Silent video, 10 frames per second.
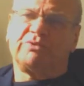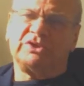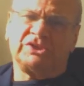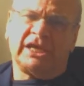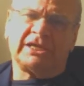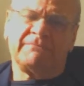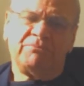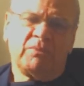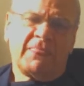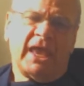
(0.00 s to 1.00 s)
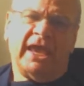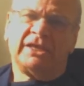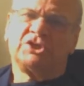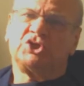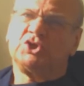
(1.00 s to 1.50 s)
present
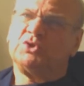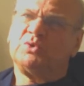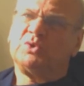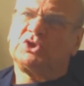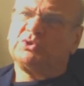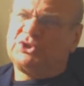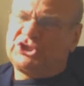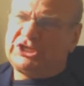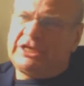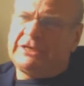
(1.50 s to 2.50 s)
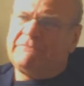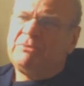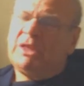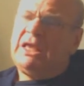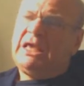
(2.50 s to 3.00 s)
and to see.
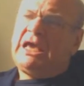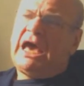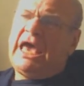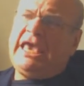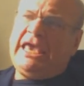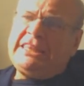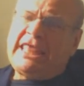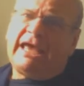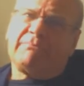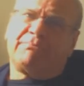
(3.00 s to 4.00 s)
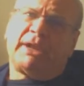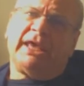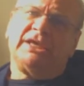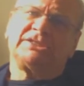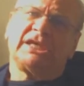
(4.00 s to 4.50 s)
In that place,